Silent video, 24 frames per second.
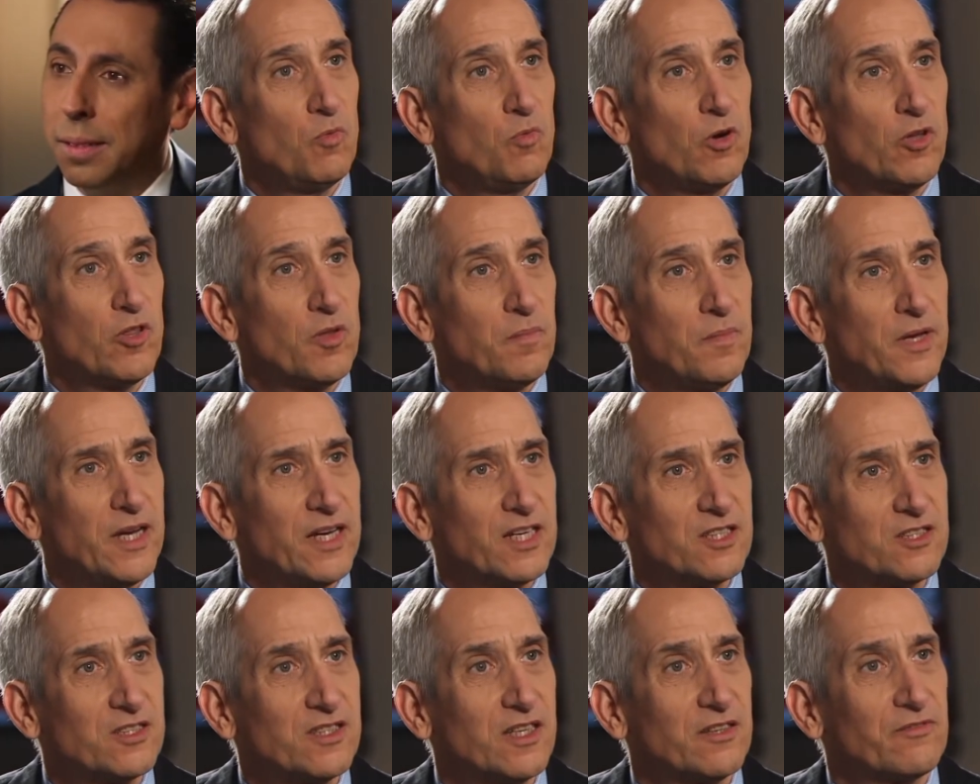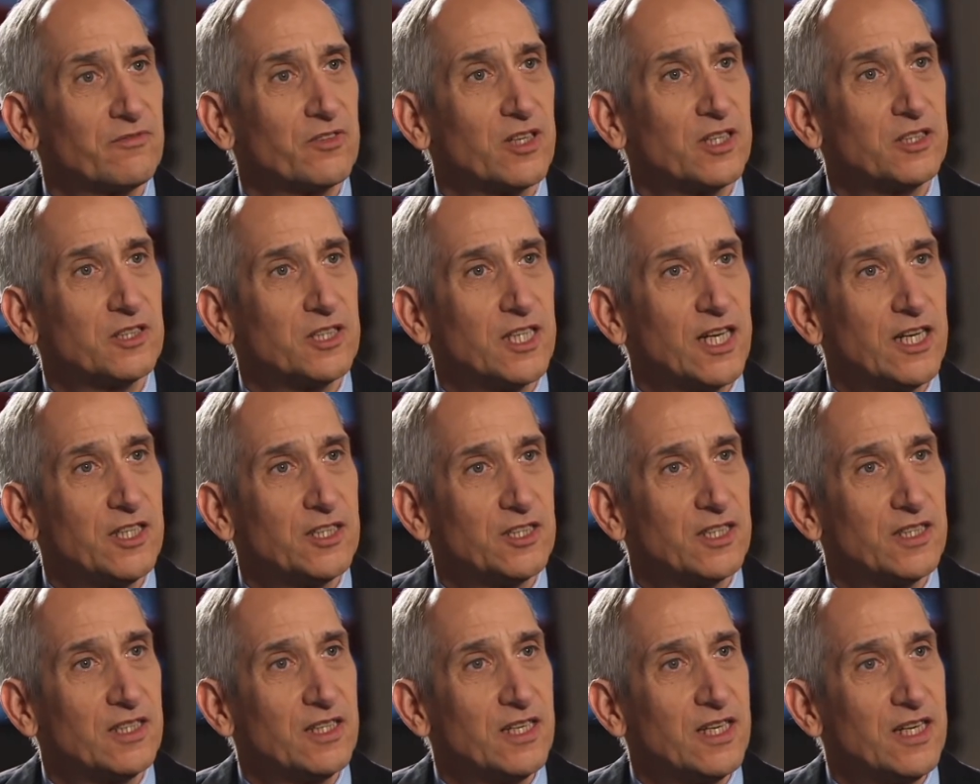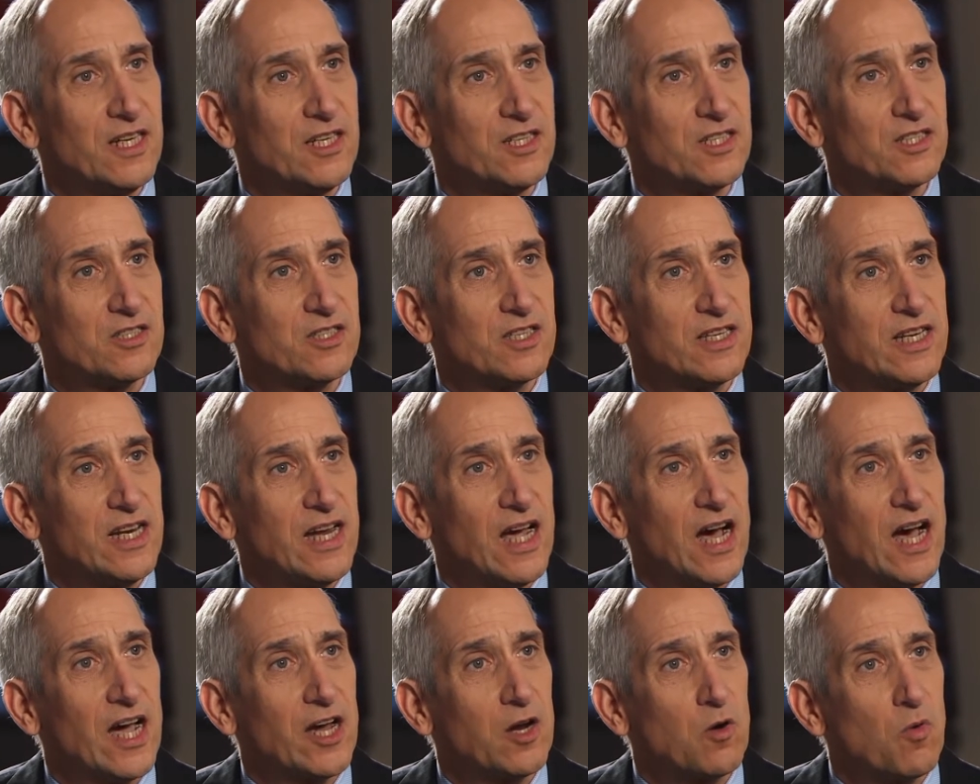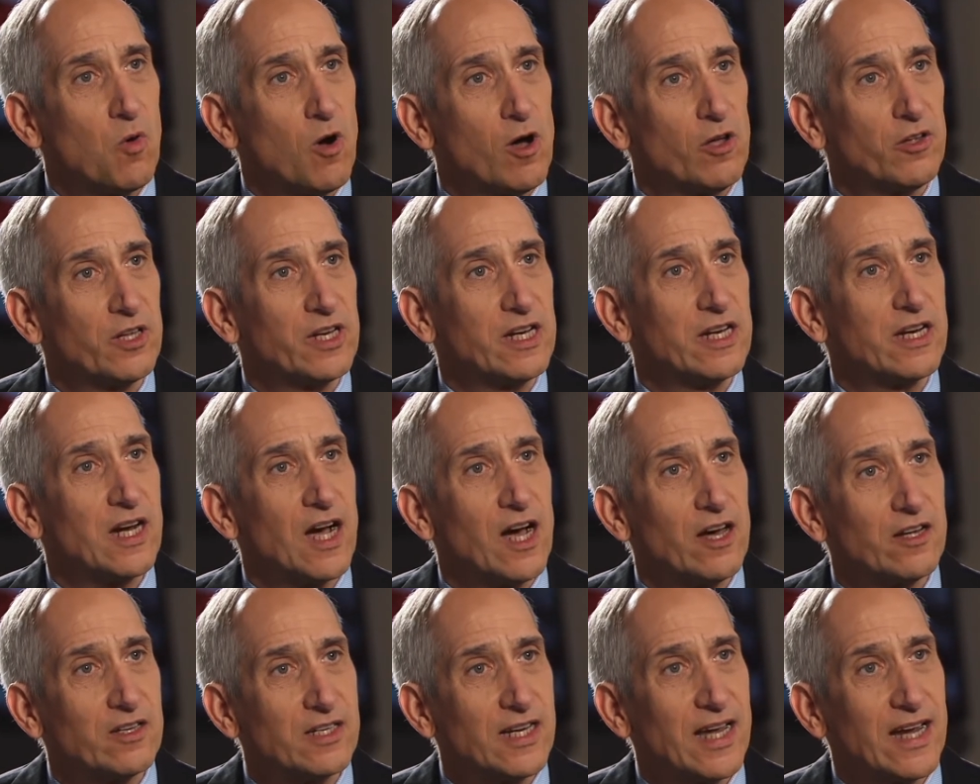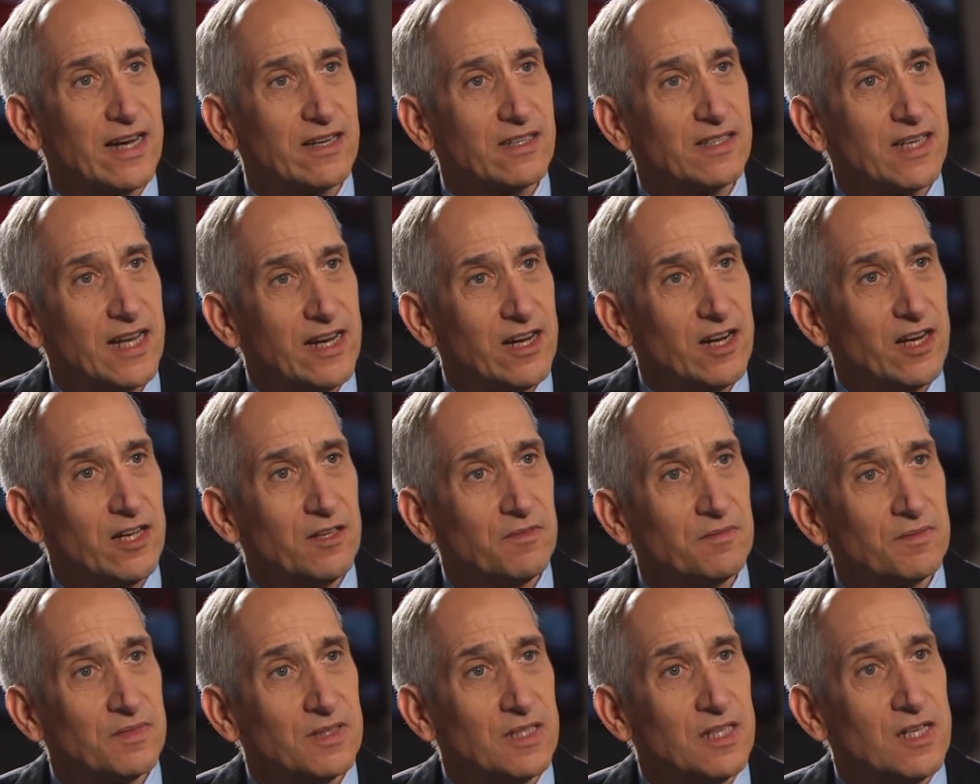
Well, the biggest differentiation is the high quality contact data,